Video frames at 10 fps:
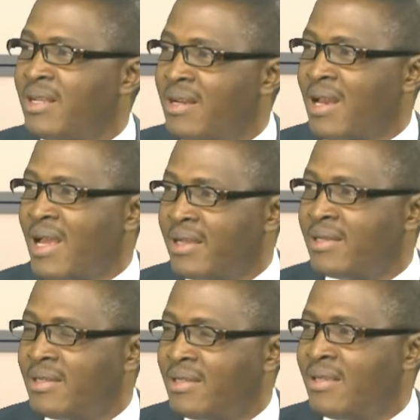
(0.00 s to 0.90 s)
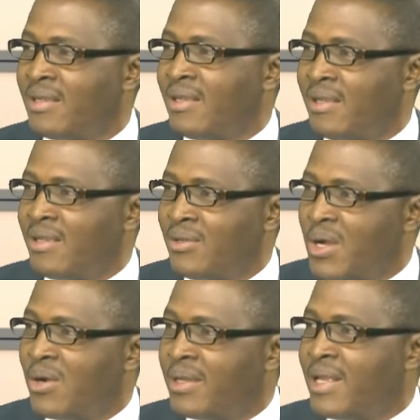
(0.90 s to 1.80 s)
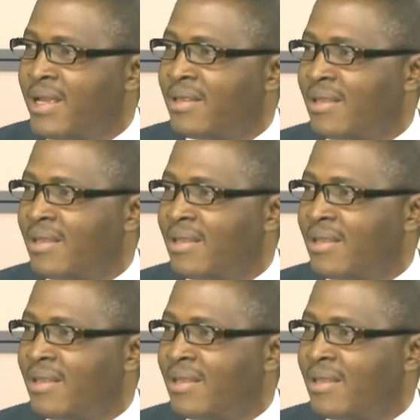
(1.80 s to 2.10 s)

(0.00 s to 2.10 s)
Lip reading: glad you are on Earth.